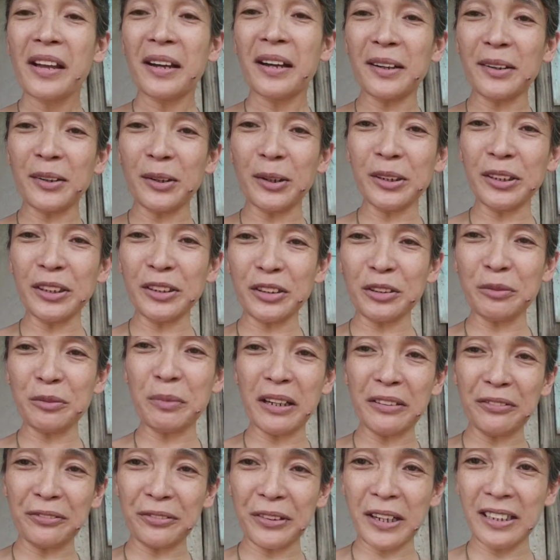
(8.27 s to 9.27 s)
According to
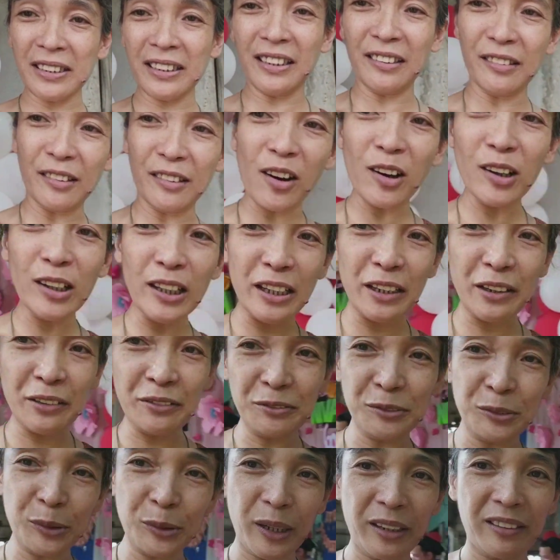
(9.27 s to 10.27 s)
my friend here,
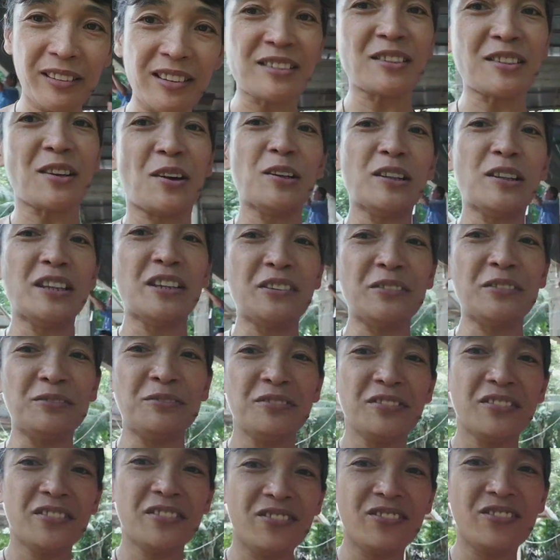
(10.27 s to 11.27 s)
Olive, where is Olive?
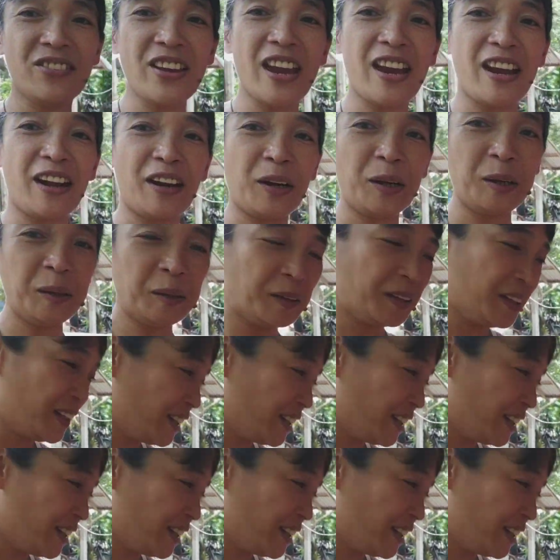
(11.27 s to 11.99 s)
There.